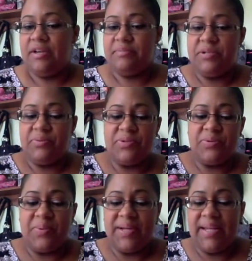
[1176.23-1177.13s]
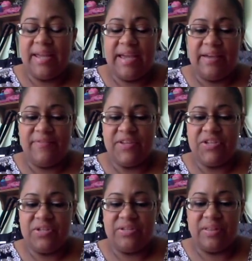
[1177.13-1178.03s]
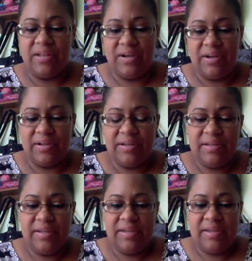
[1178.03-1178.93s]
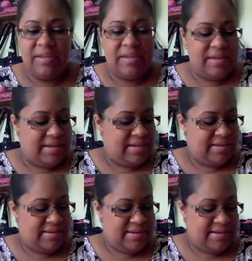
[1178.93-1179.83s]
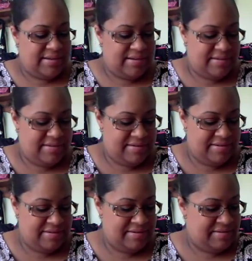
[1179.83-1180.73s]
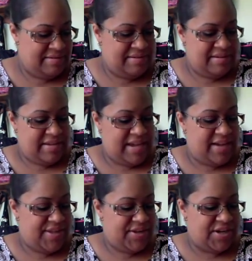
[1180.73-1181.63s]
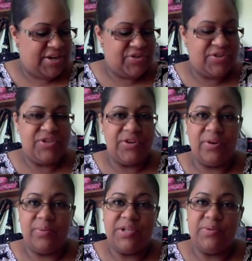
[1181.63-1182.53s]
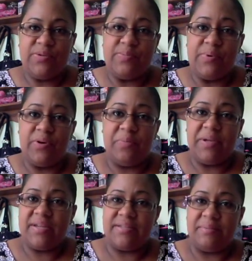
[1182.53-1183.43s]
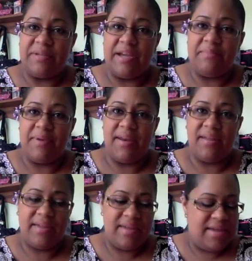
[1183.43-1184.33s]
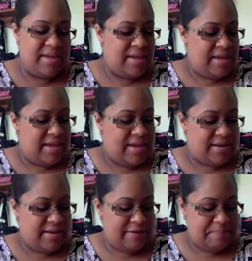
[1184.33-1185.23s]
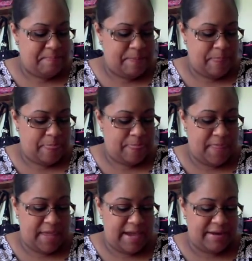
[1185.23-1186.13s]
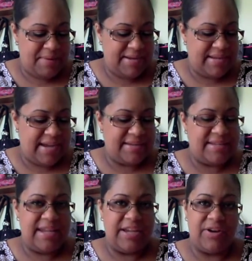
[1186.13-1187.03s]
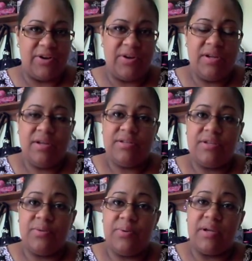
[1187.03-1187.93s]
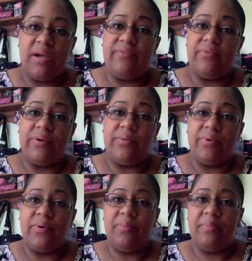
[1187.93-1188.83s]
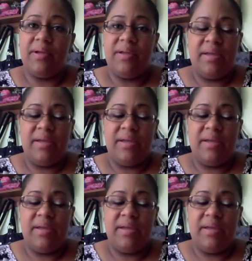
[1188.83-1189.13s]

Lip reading: She was 20.5 inches long, and yeah, they checked her sugar when she was born because I'm diabetic, and they had my dad take her to the recovery room